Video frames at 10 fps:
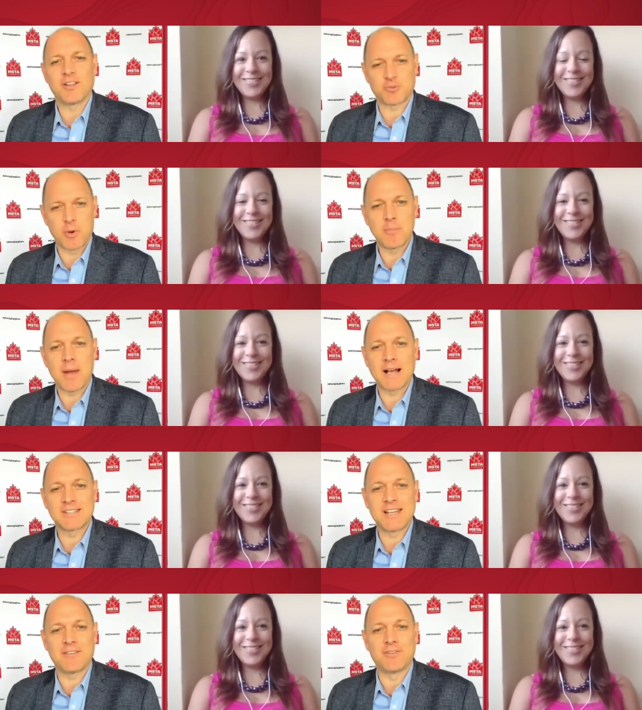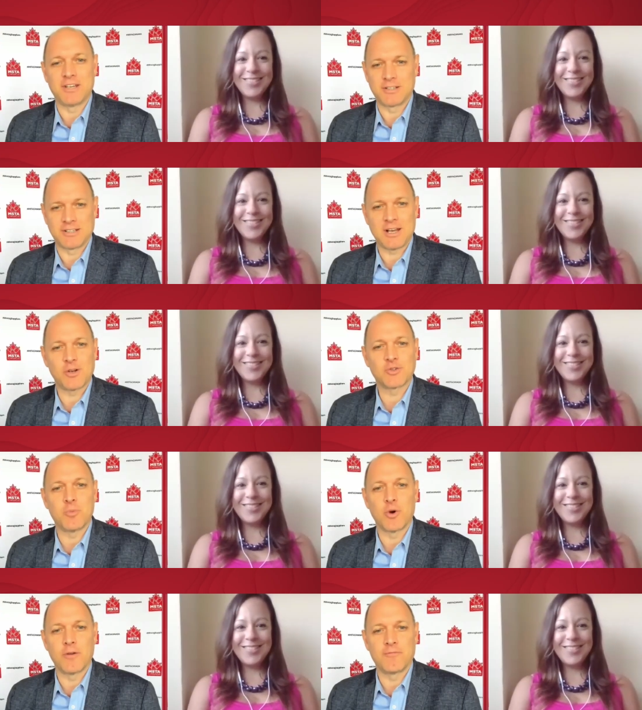Speaker 1: let's bring back Stephanie to tell us
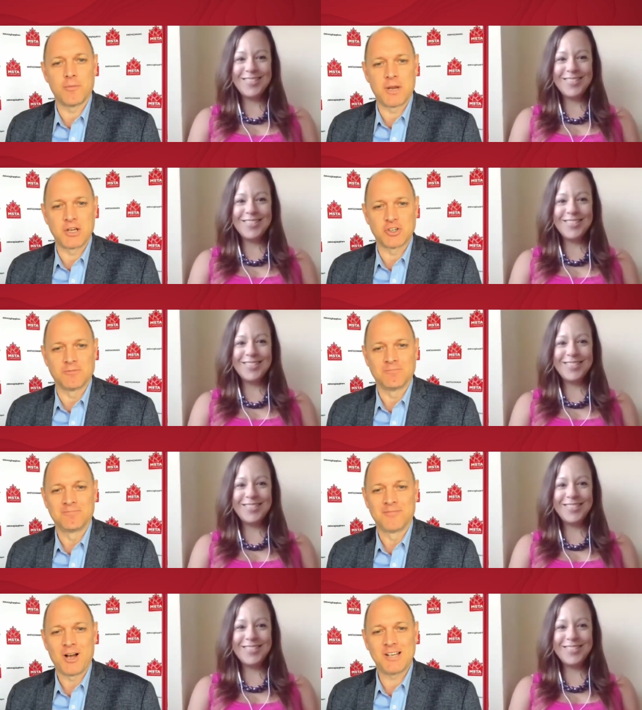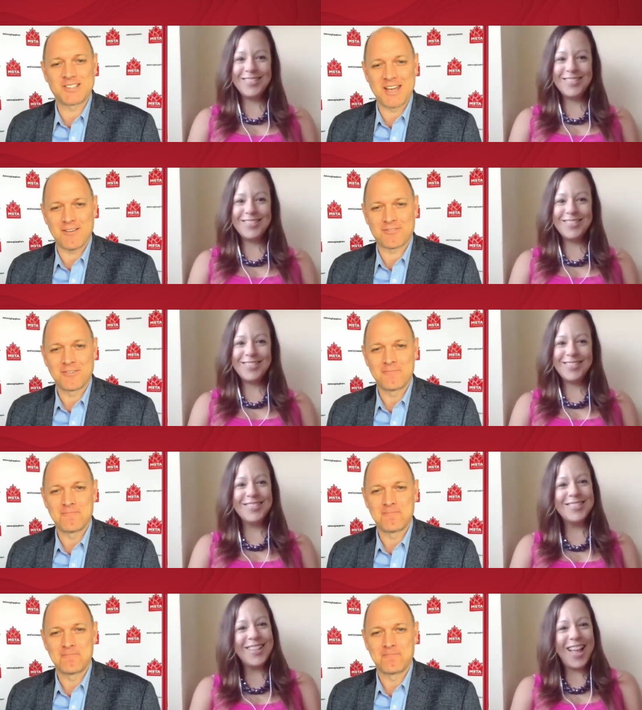more information. Hi, Steph.
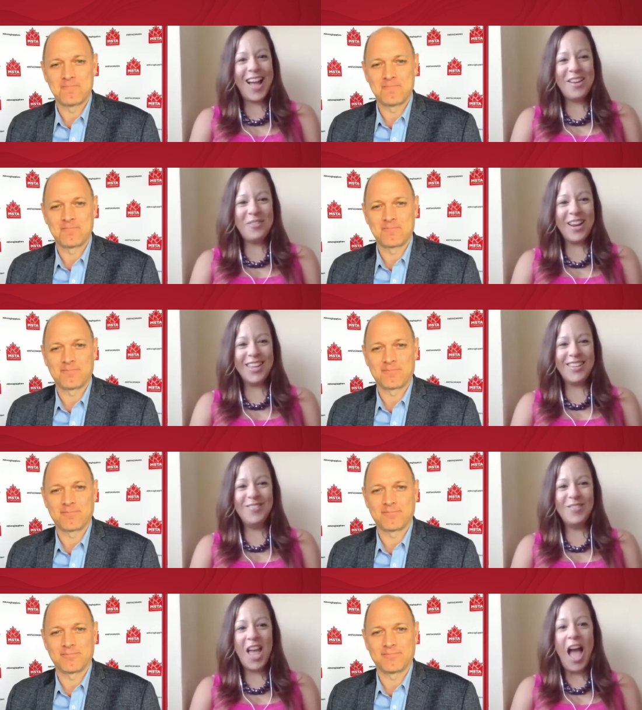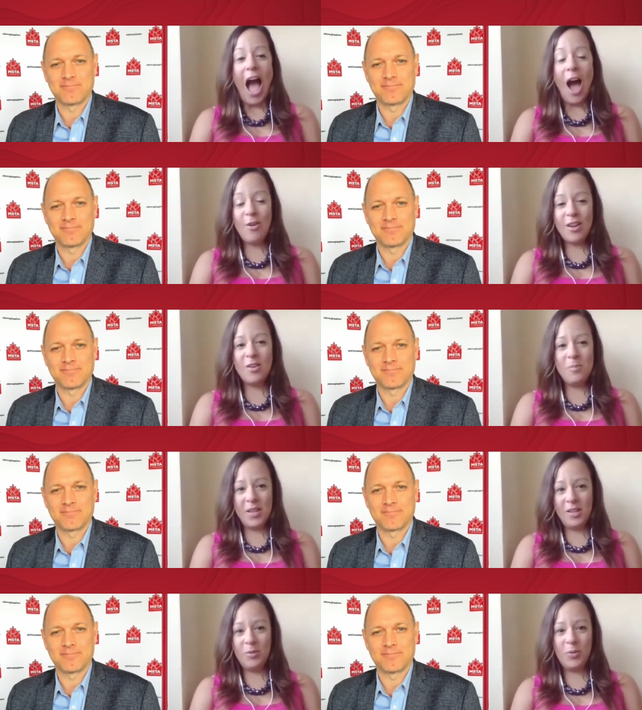
Speaker 2: Hi, Ryan. Our Compendium